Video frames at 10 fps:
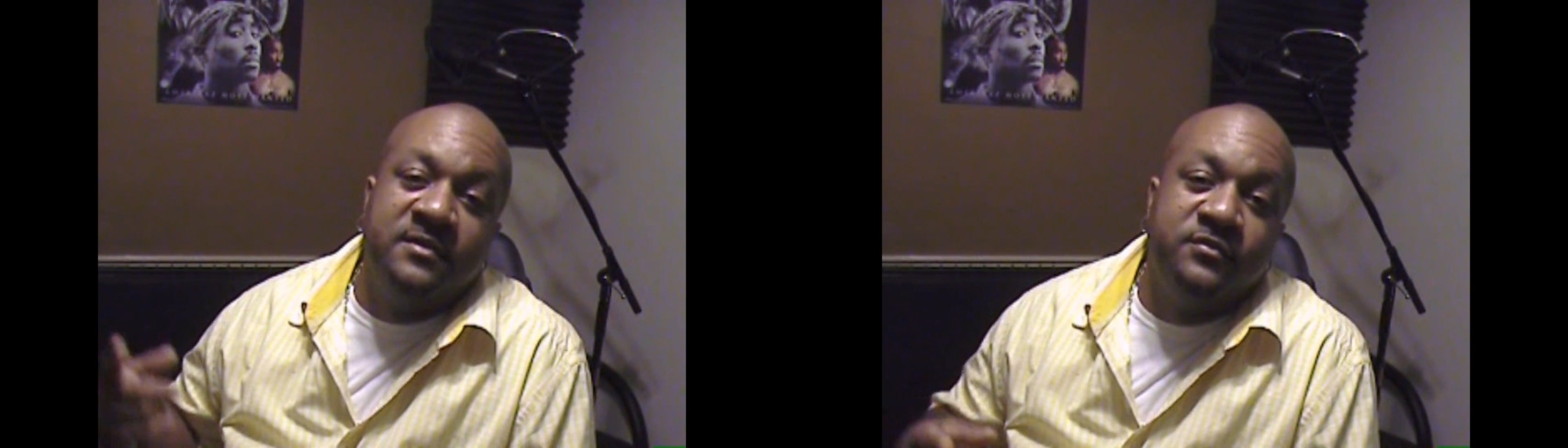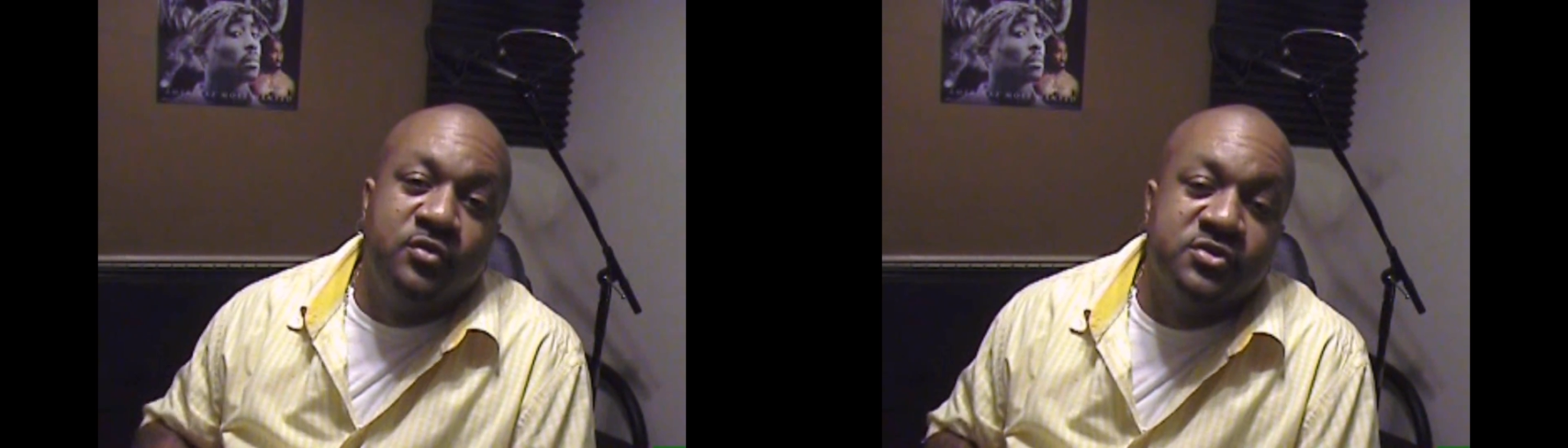
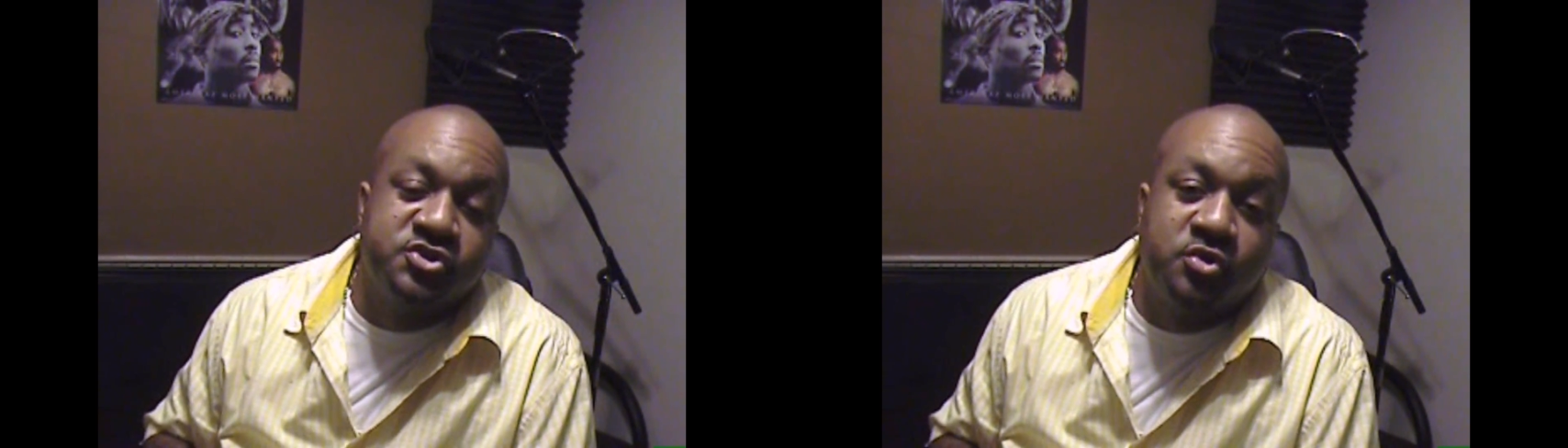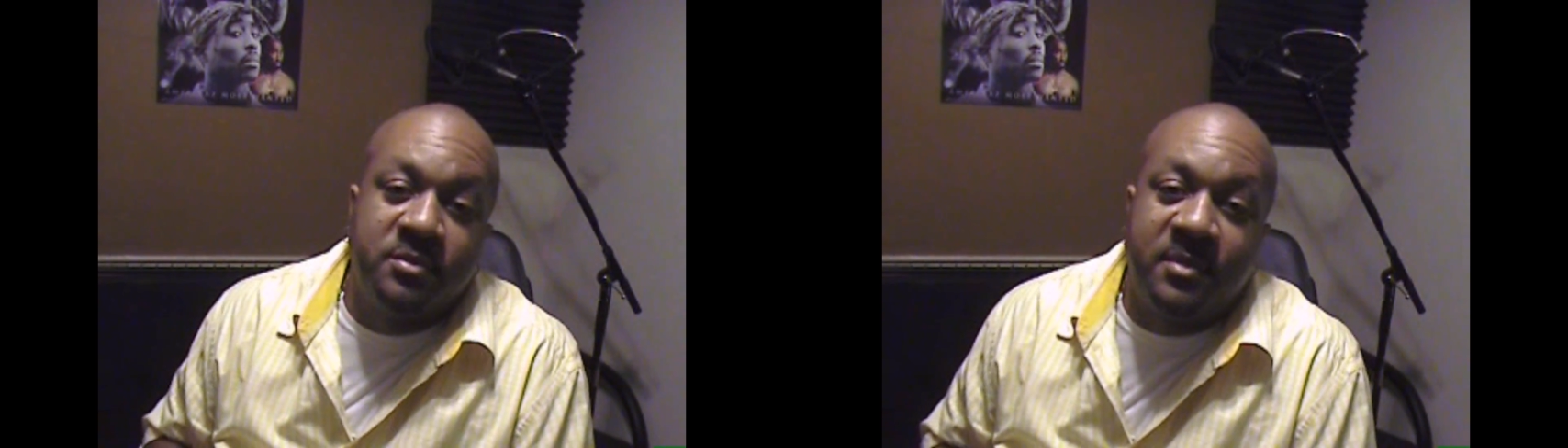If you
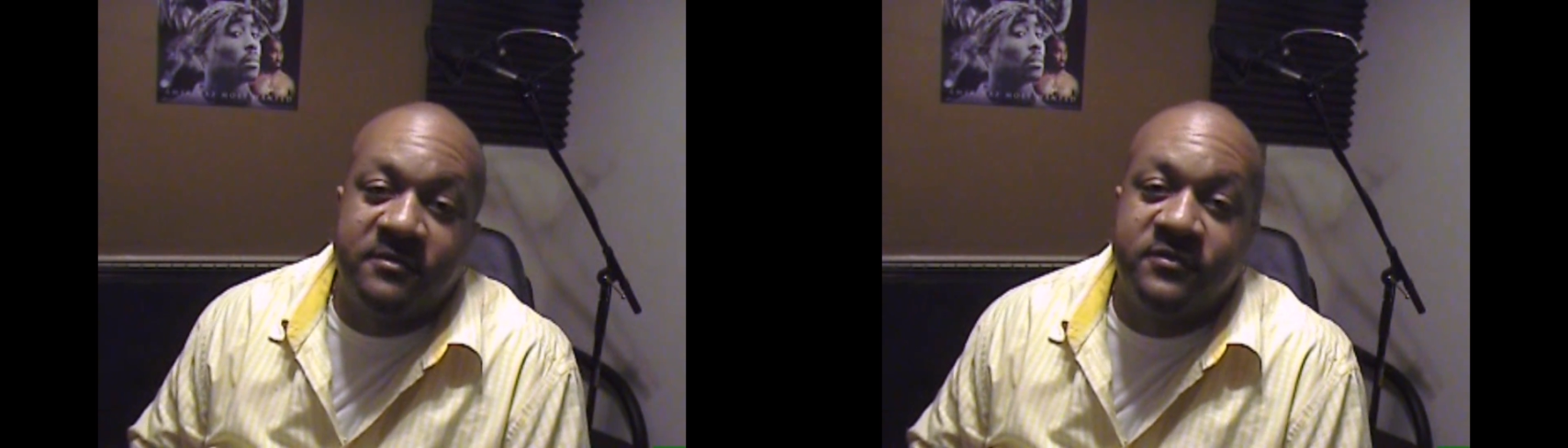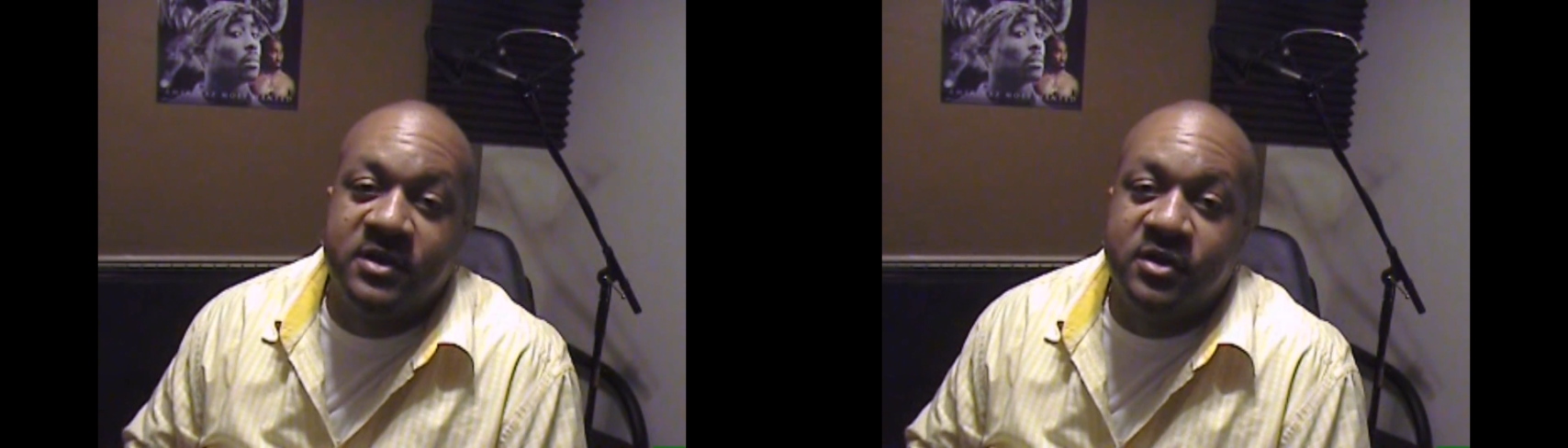enjoy my
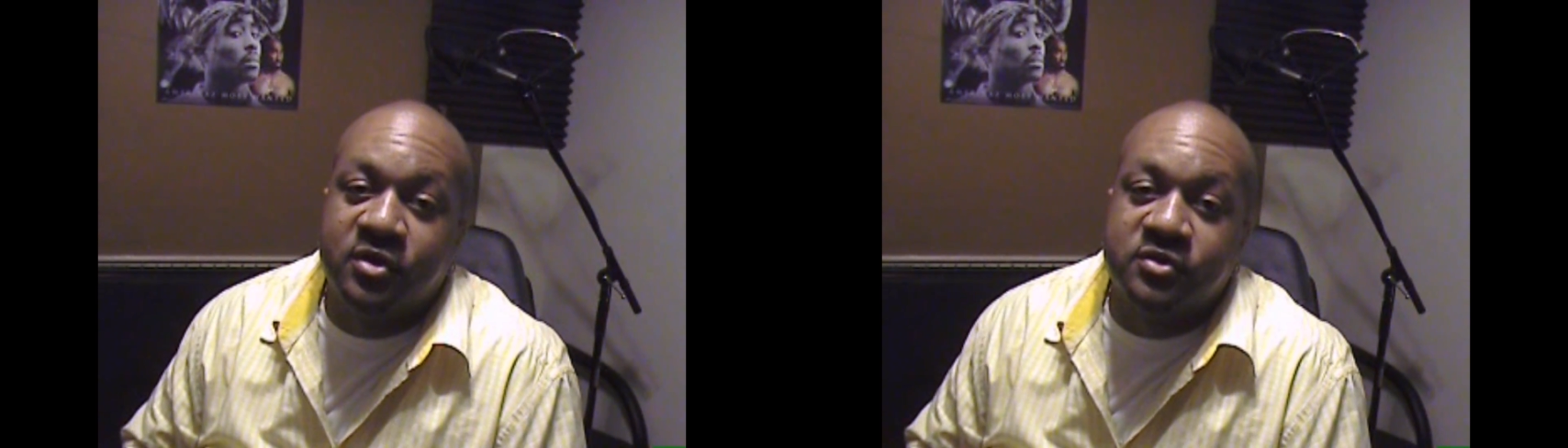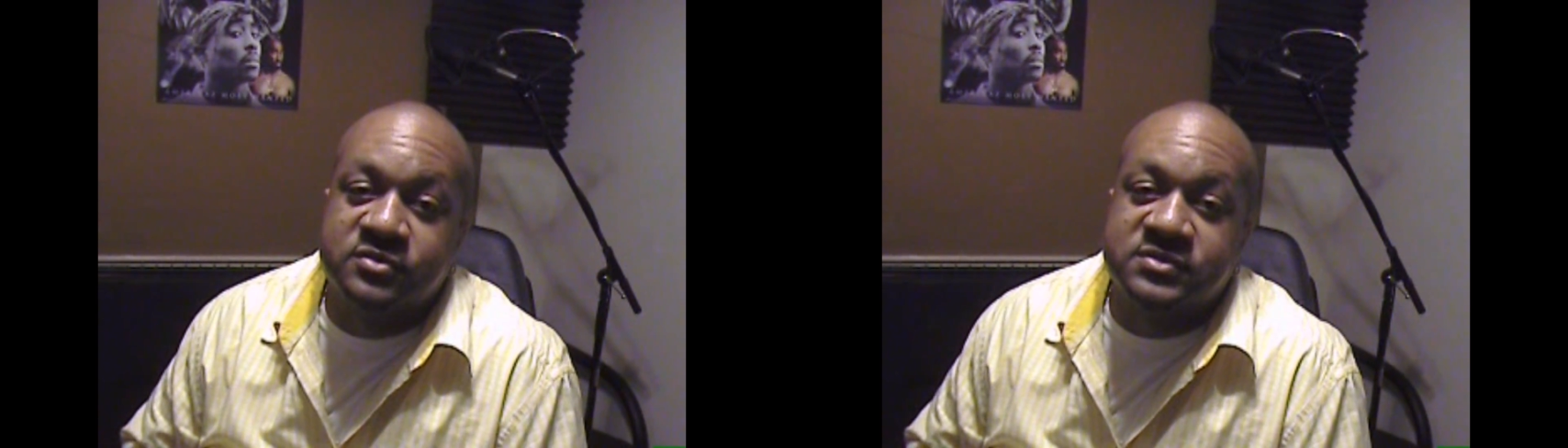
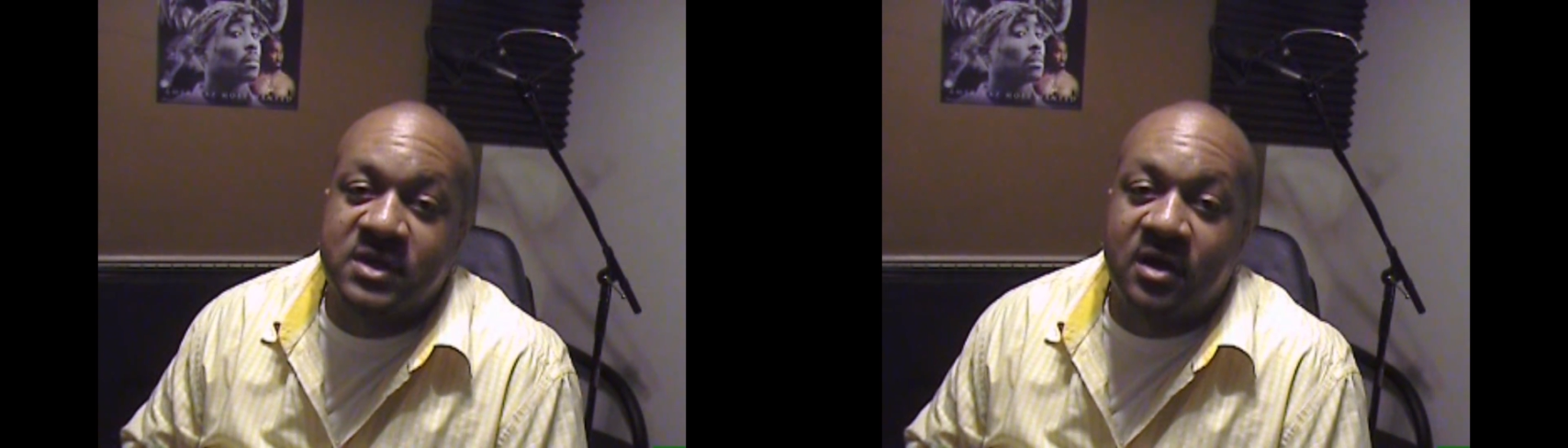videos,